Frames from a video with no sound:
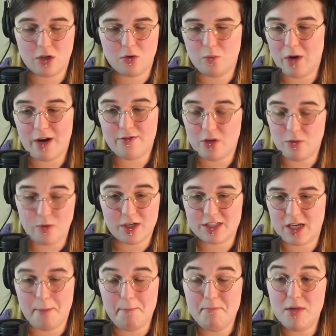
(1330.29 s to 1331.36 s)
or whatever you want to
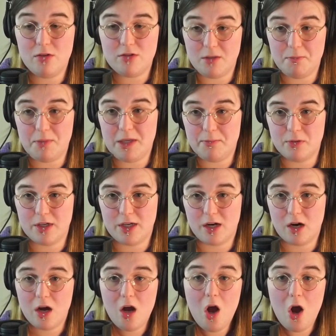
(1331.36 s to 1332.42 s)
say a million people
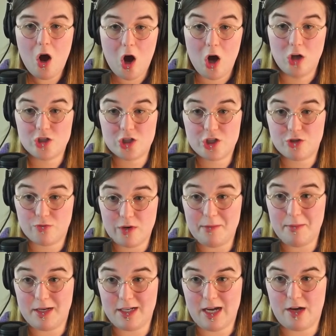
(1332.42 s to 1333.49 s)
here all
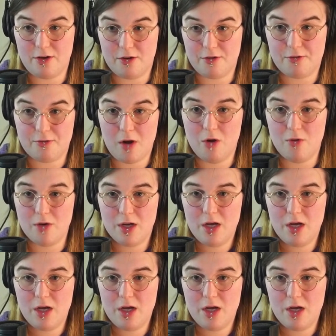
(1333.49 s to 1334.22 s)
screaming down your throat